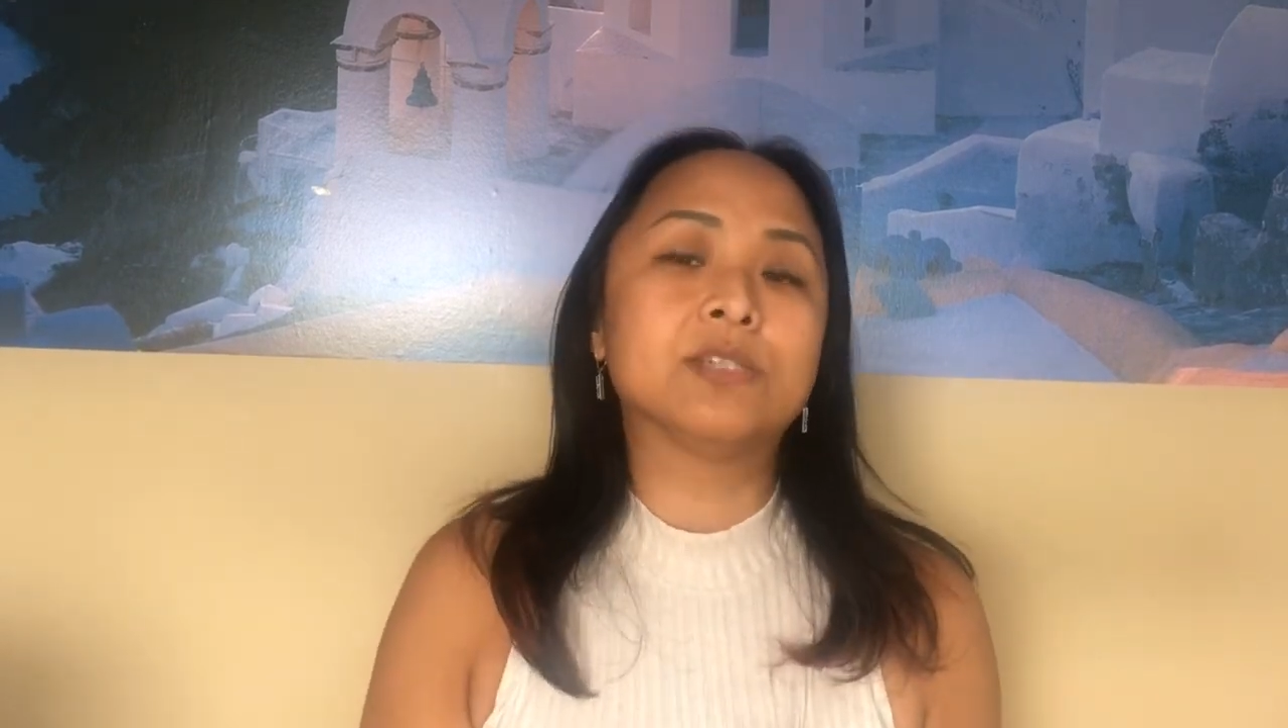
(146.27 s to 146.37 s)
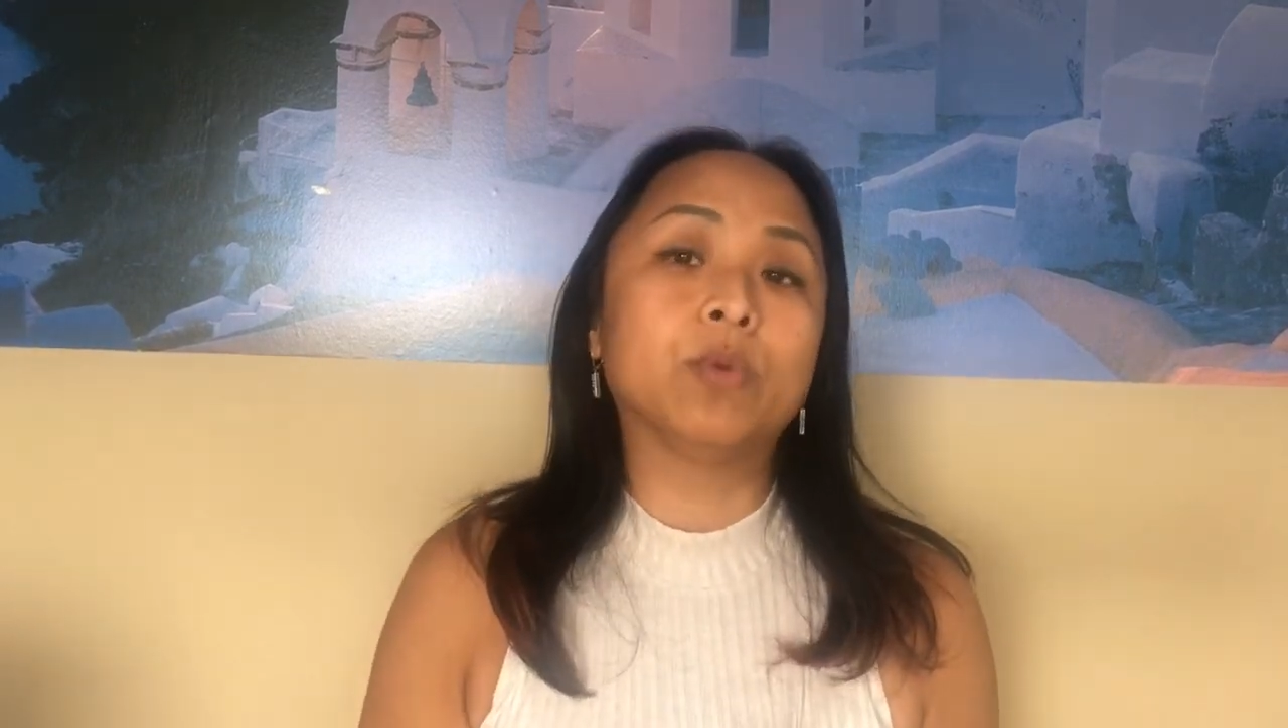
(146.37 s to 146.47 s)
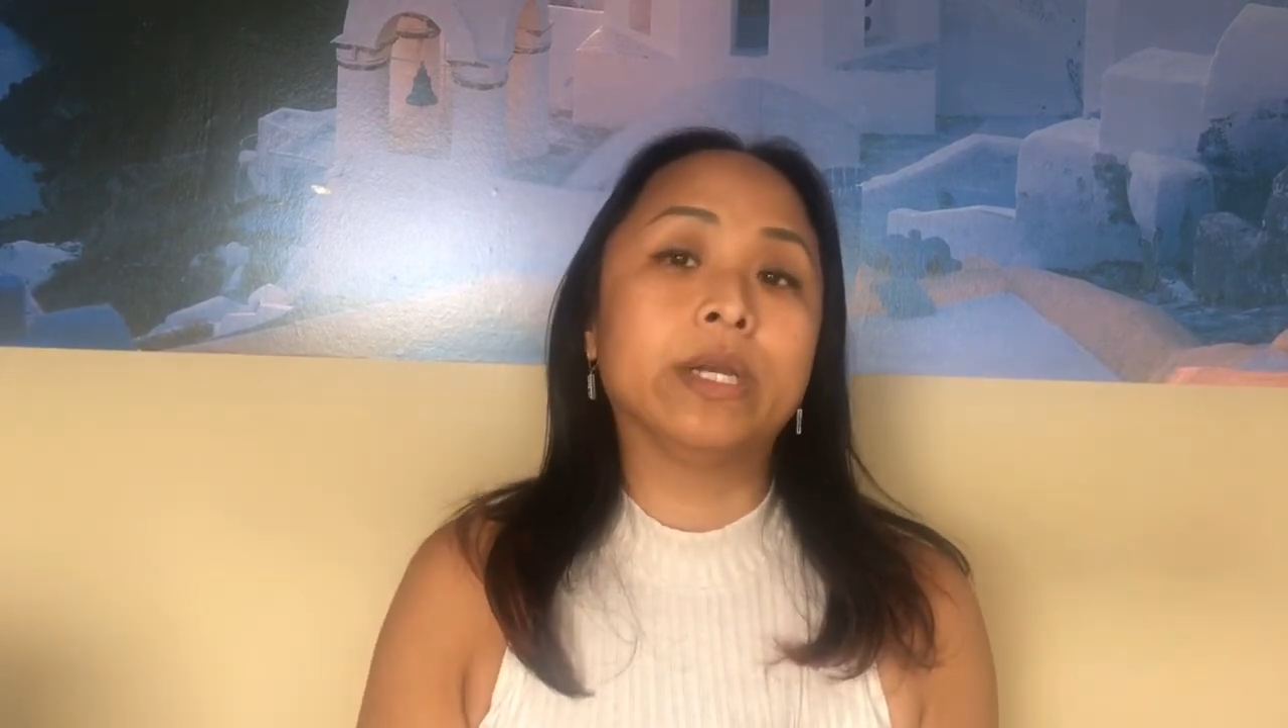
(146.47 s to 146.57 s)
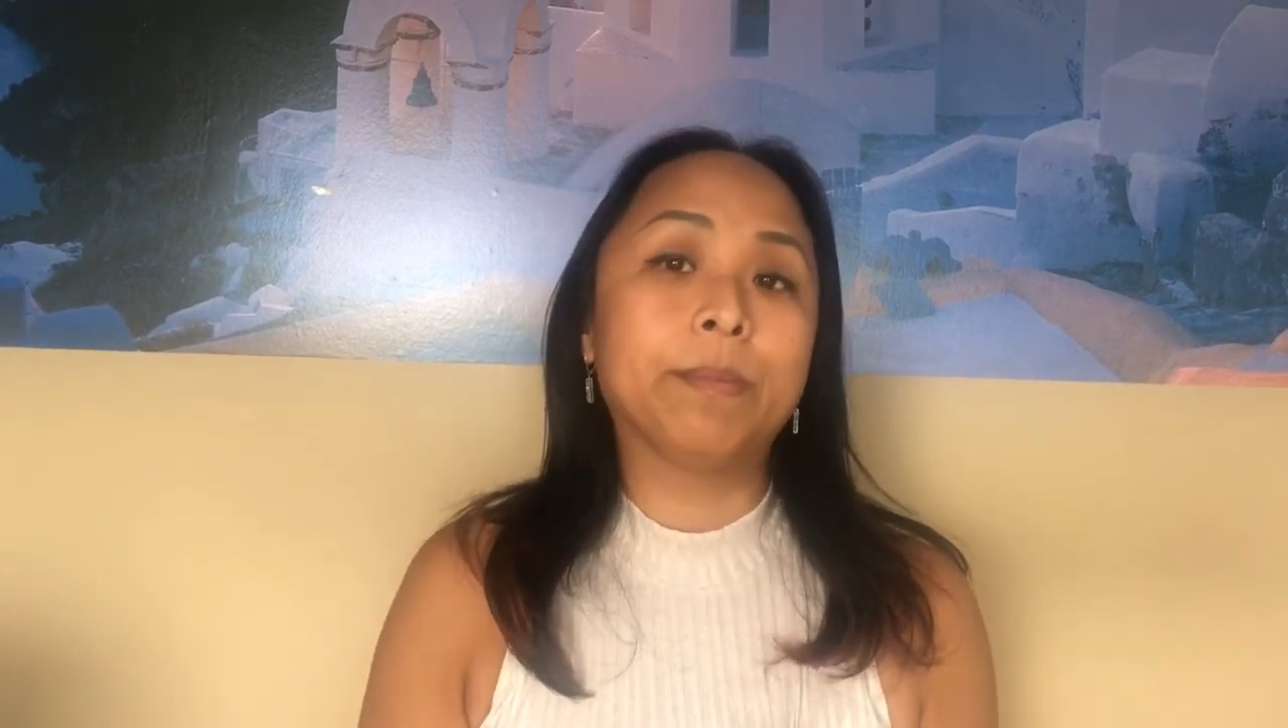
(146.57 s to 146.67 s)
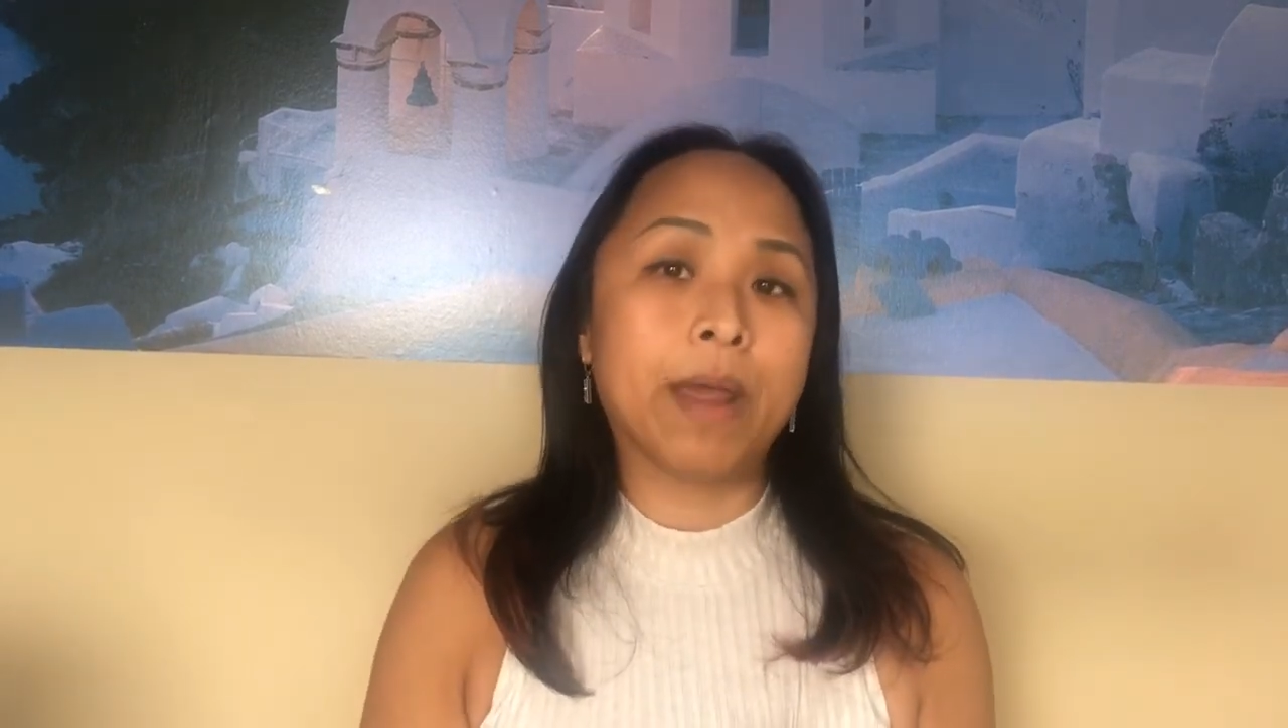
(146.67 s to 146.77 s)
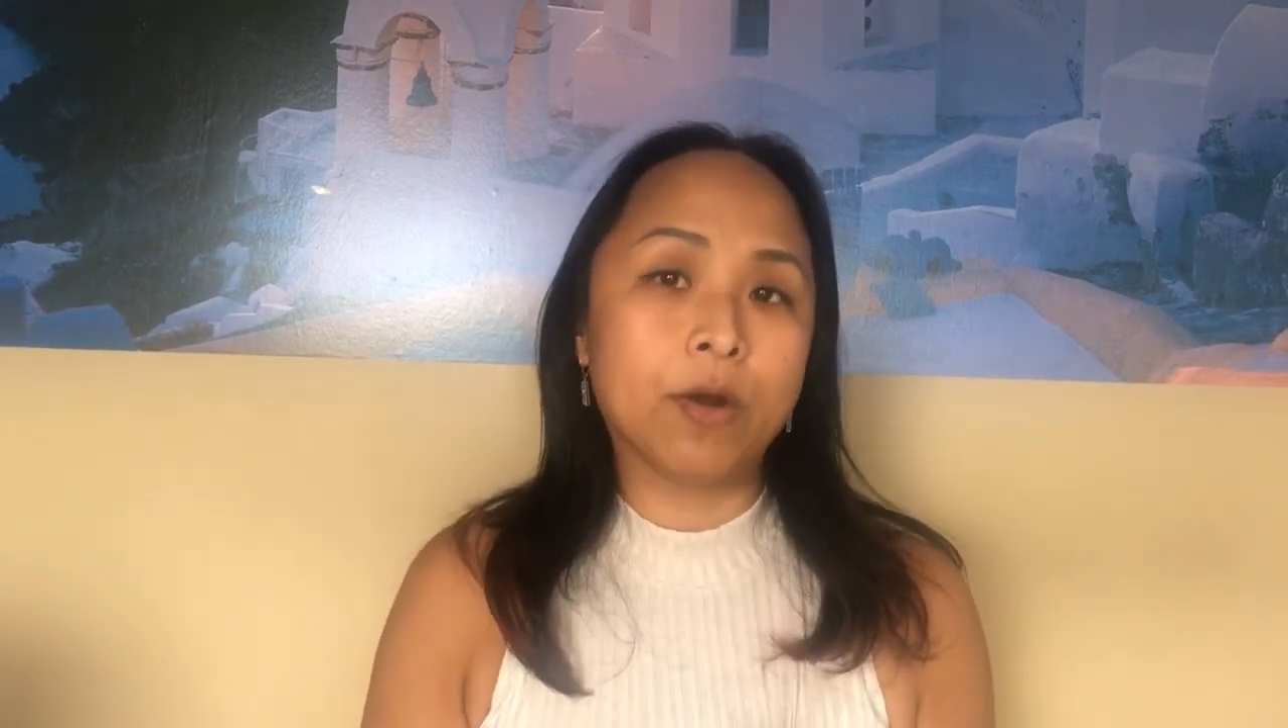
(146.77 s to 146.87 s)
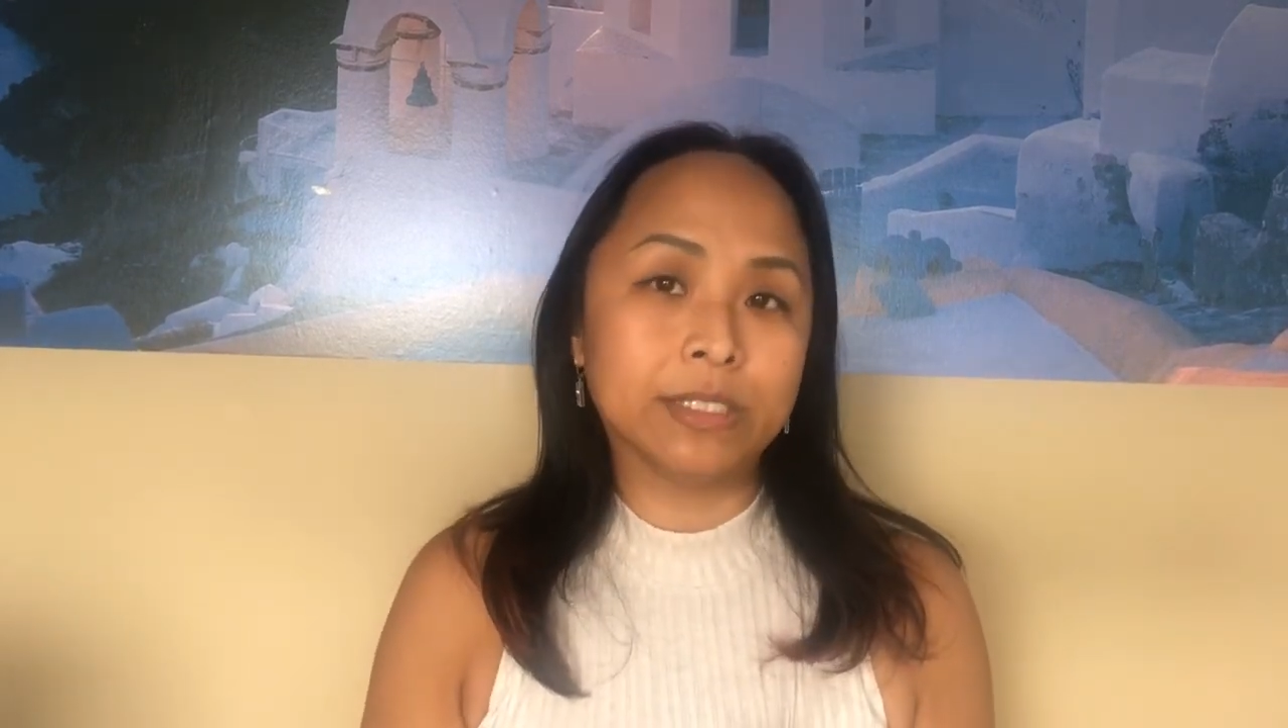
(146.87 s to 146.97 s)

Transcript: the parents